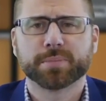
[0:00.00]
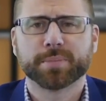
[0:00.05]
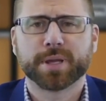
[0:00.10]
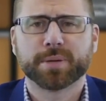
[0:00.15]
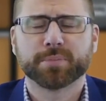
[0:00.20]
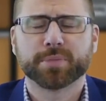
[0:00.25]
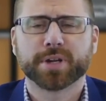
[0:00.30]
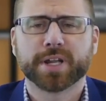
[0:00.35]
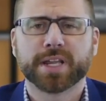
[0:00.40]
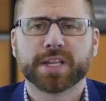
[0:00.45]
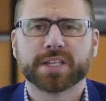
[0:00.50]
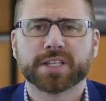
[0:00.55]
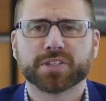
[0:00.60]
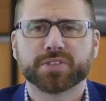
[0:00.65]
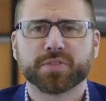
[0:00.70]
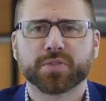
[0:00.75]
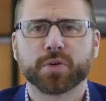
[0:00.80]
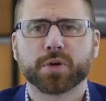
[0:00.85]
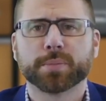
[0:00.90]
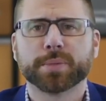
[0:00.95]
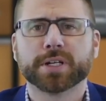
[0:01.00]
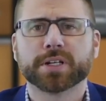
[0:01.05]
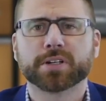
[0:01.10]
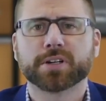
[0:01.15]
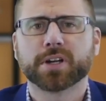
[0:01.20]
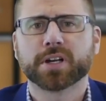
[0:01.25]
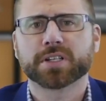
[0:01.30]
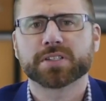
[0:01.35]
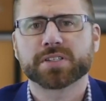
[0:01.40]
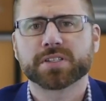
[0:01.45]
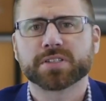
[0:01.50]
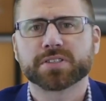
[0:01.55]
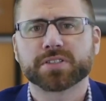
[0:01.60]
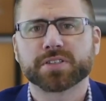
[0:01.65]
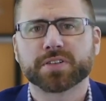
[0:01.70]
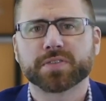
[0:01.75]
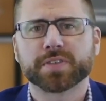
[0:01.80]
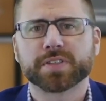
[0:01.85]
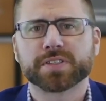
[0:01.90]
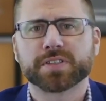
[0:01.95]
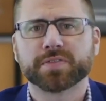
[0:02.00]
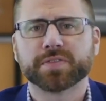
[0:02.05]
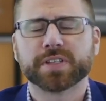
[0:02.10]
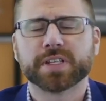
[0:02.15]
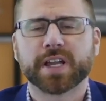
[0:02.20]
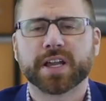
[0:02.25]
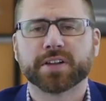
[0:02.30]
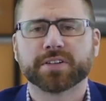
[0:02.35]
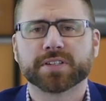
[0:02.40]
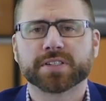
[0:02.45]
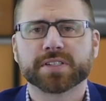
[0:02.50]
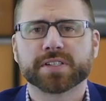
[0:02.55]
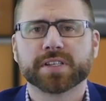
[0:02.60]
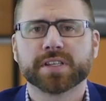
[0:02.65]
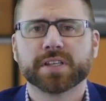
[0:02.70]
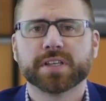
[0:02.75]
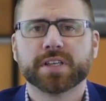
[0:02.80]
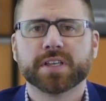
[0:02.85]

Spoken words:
membrane that's forming across the surface of the iris.